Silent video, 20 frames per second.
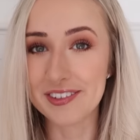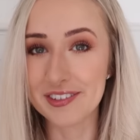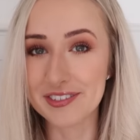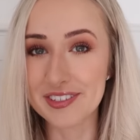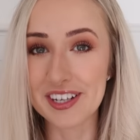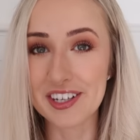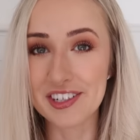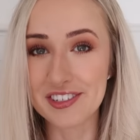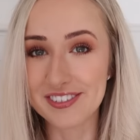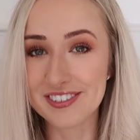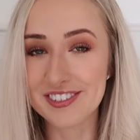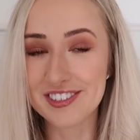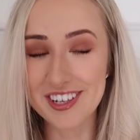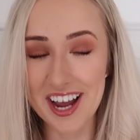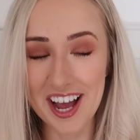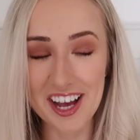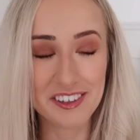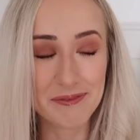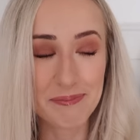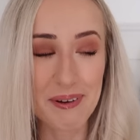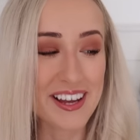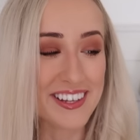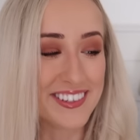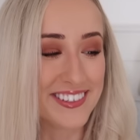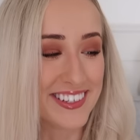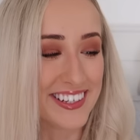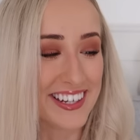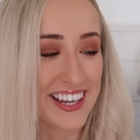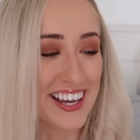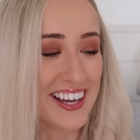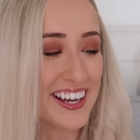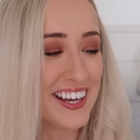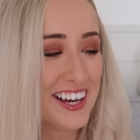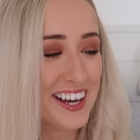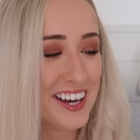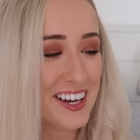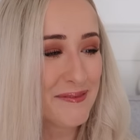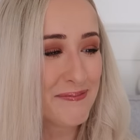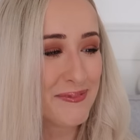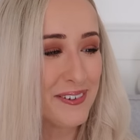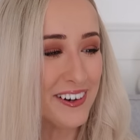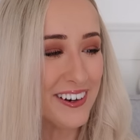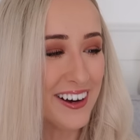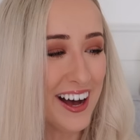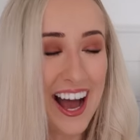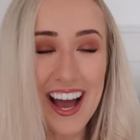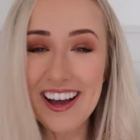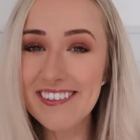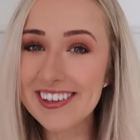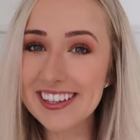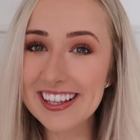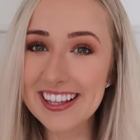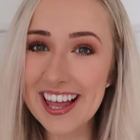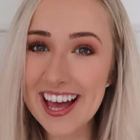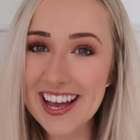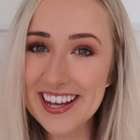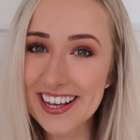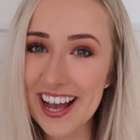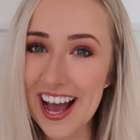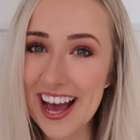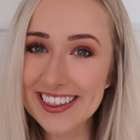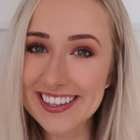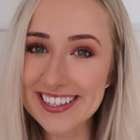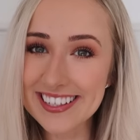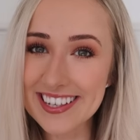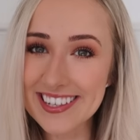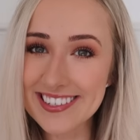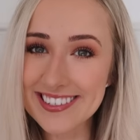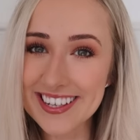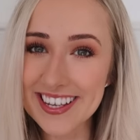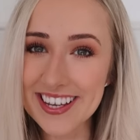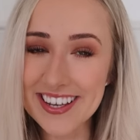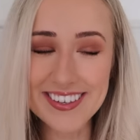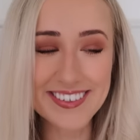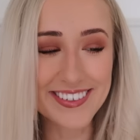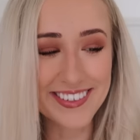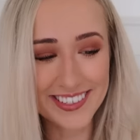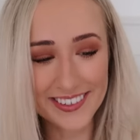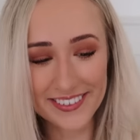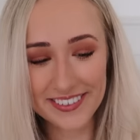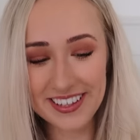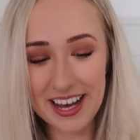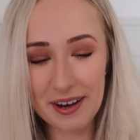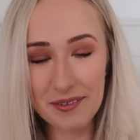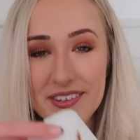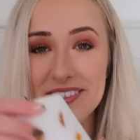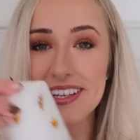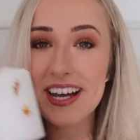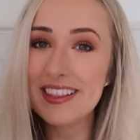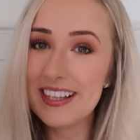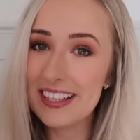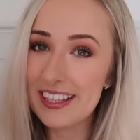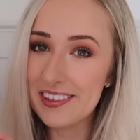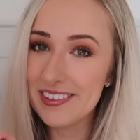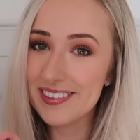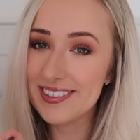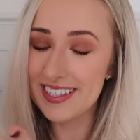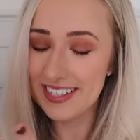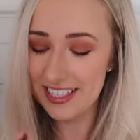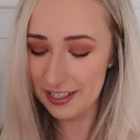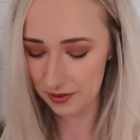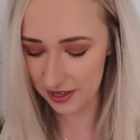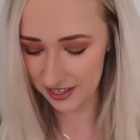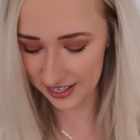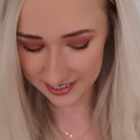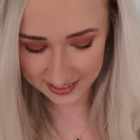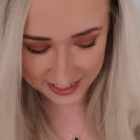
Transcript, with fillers: It's like a child painted it. But I really like it. I think it's cute. So that was like the little diddy one I